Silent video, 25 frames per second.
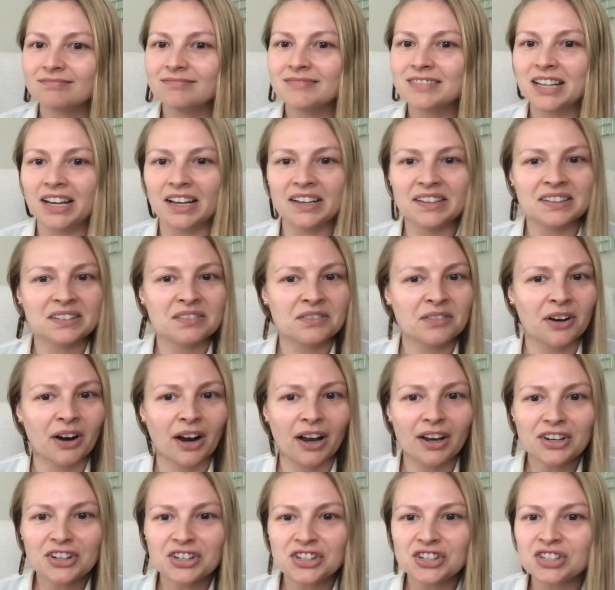Doesn't
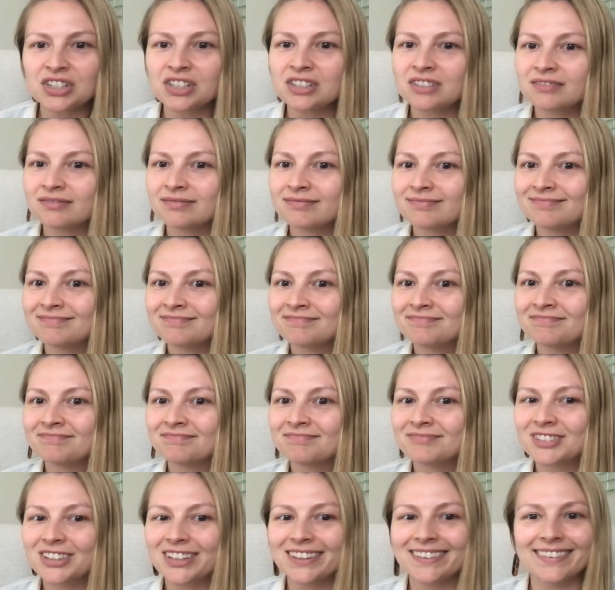rush,
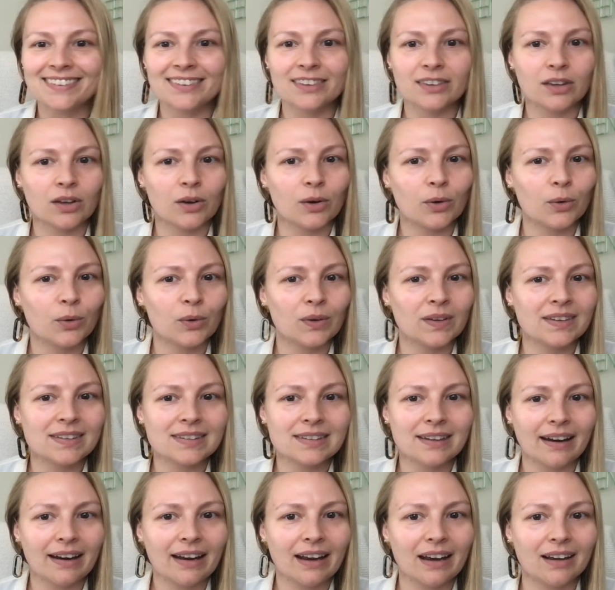just slow and
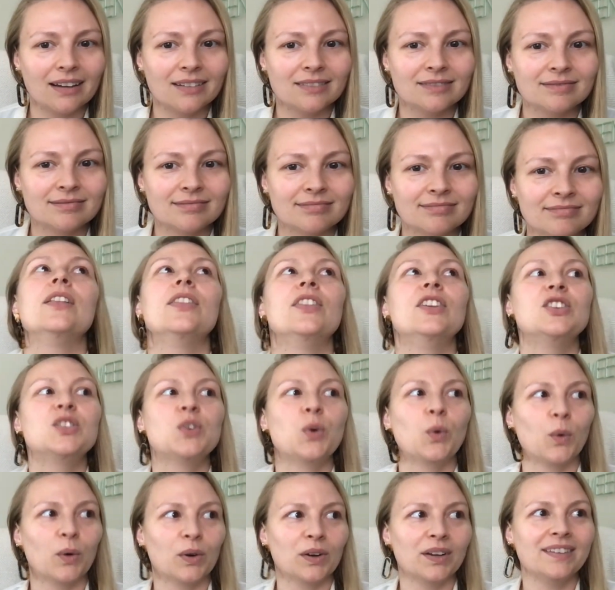steady. The
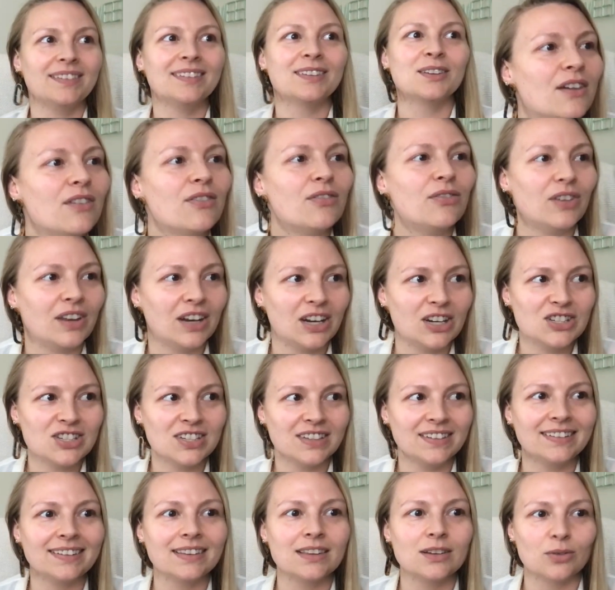tortoise
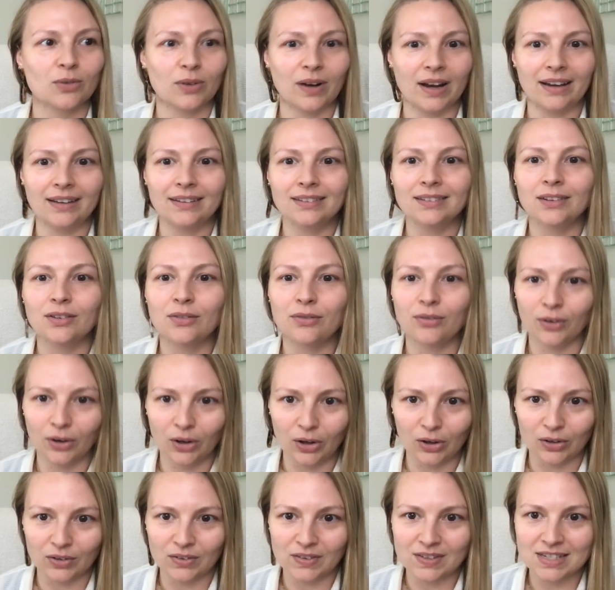finishes the race
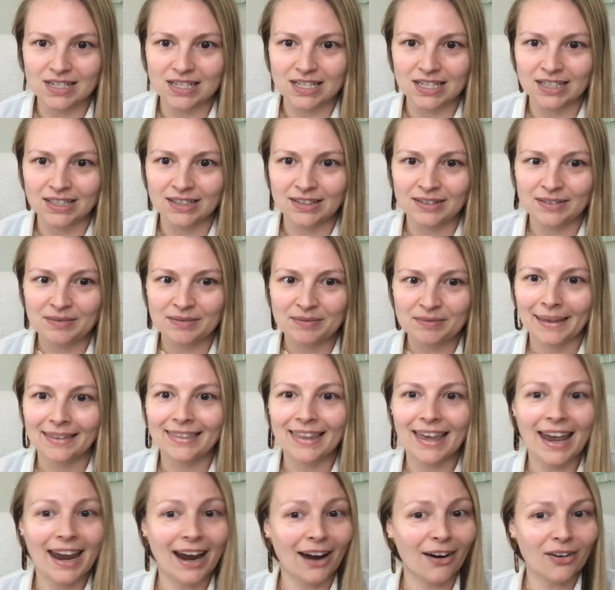first.
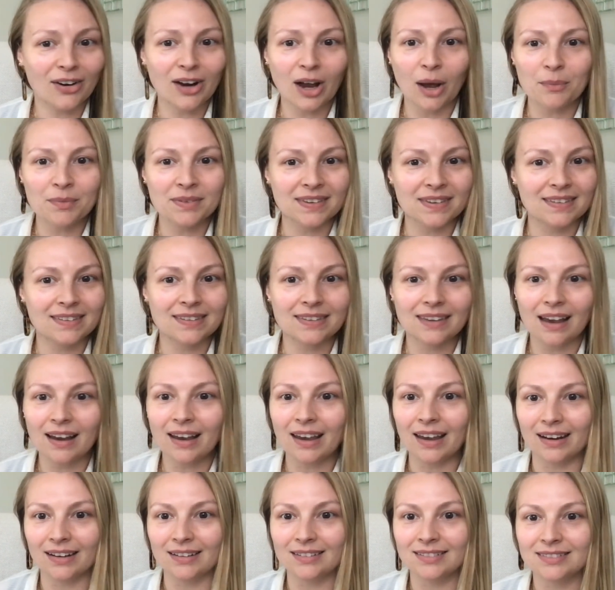The hare comes in
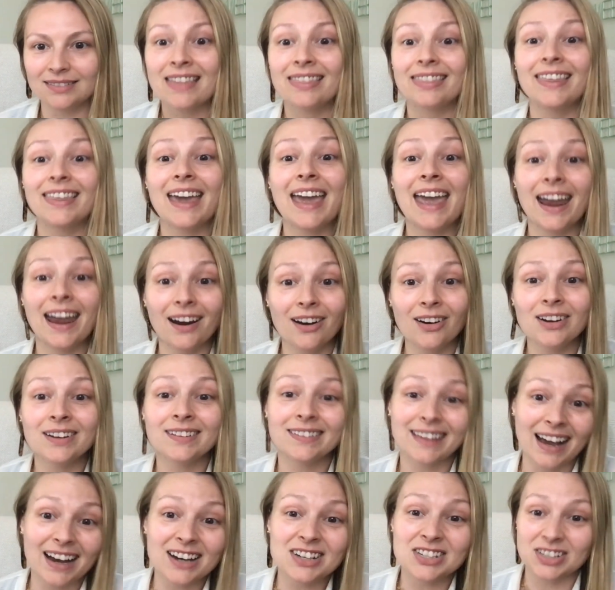second. The hare
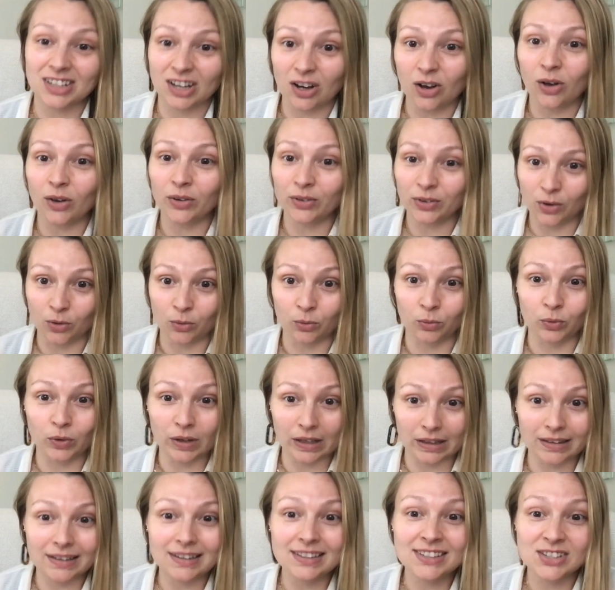is actually also
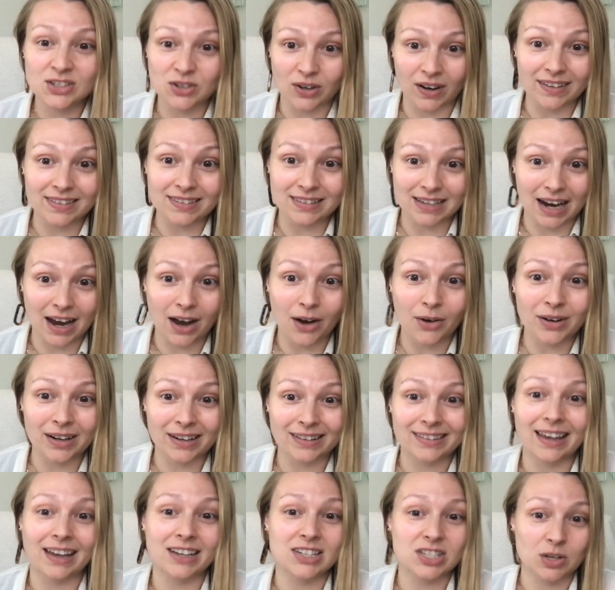really stressed out and
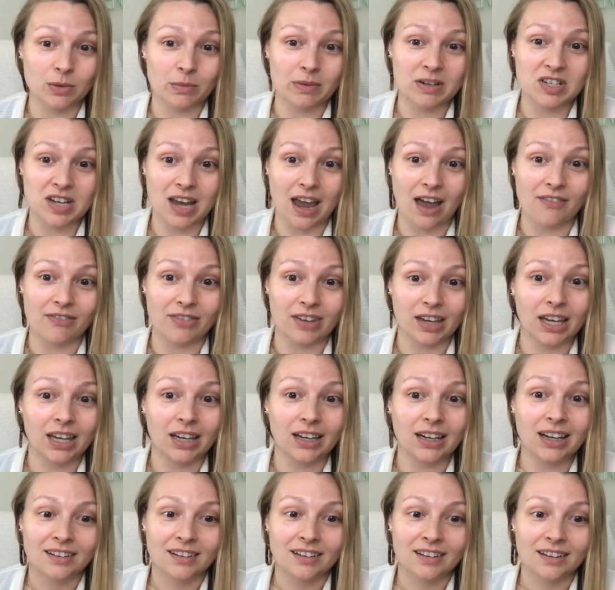has had too much
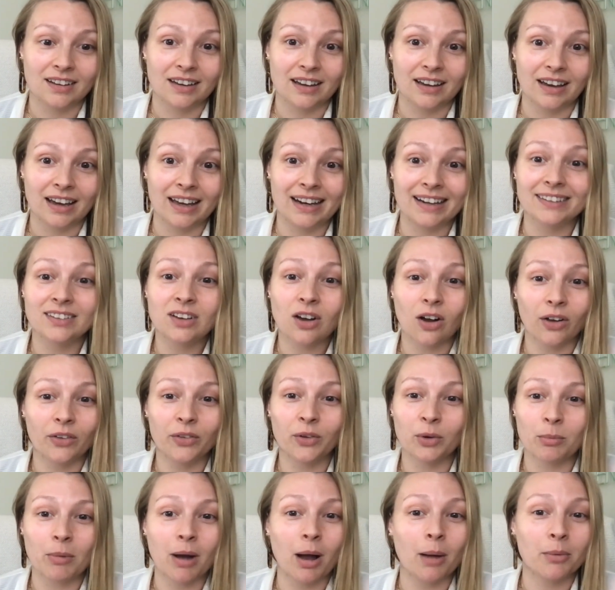caffeine and has called
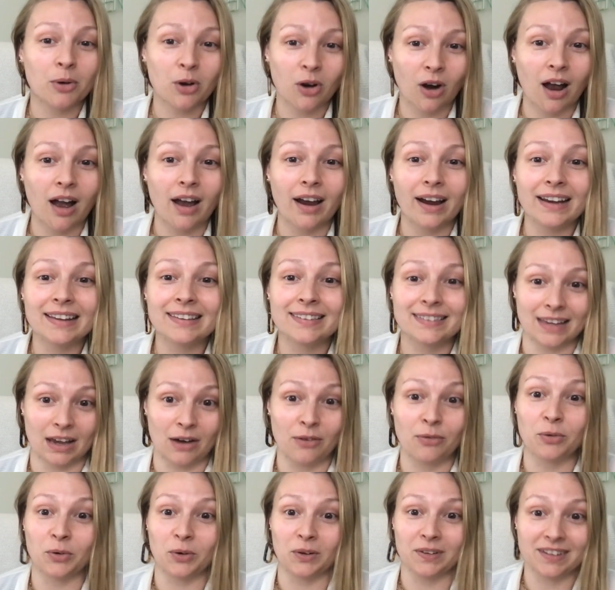their mom crying
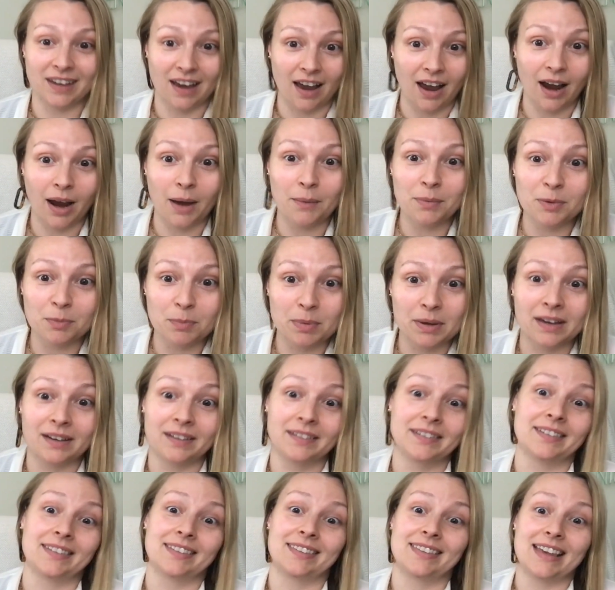several times
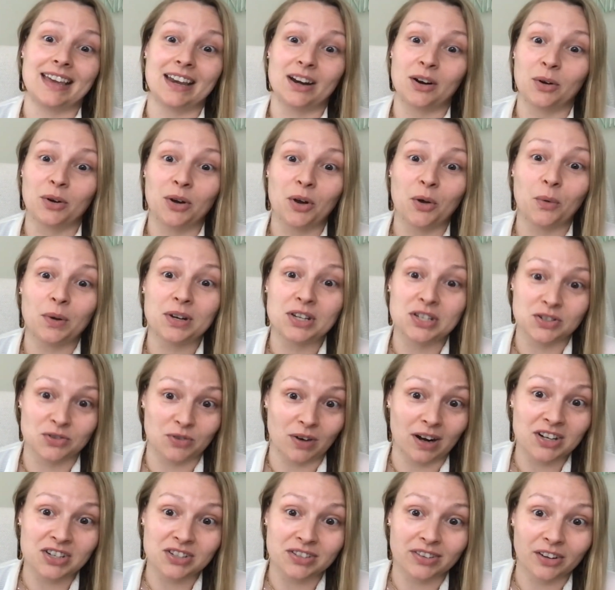because they don't know which
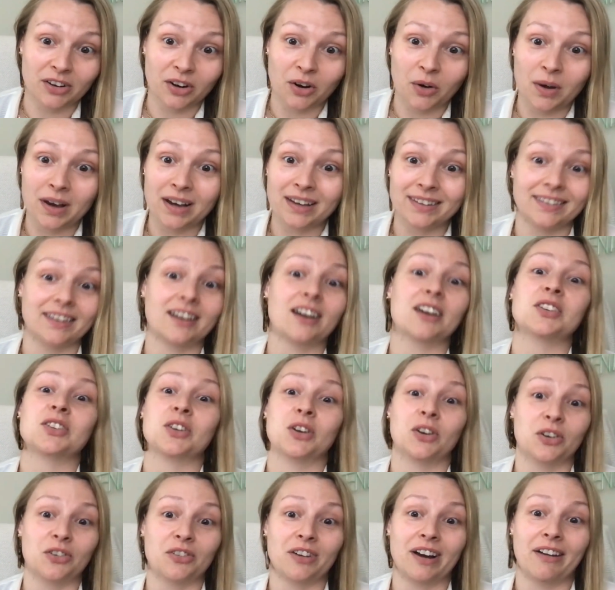direction they're going because they got
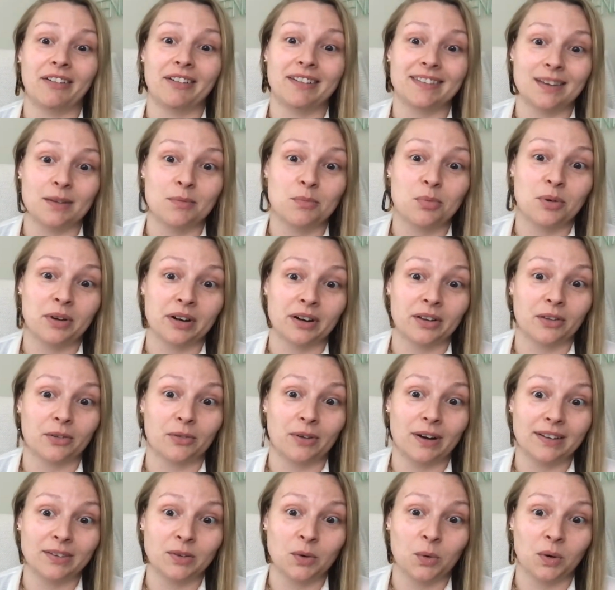turned around at some point on the
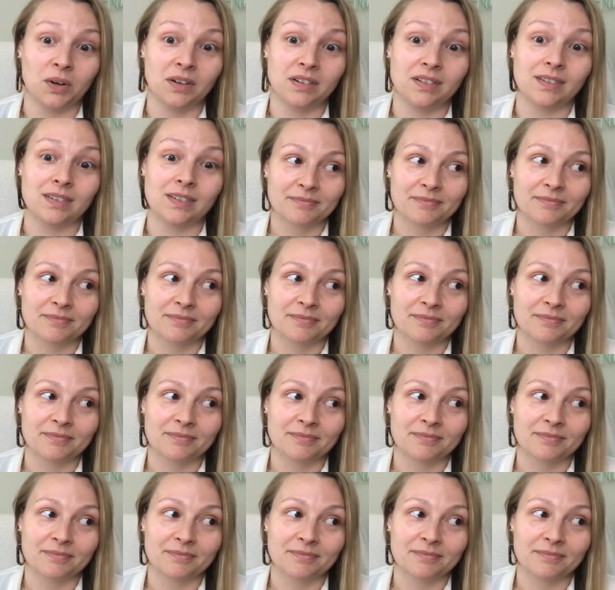race course.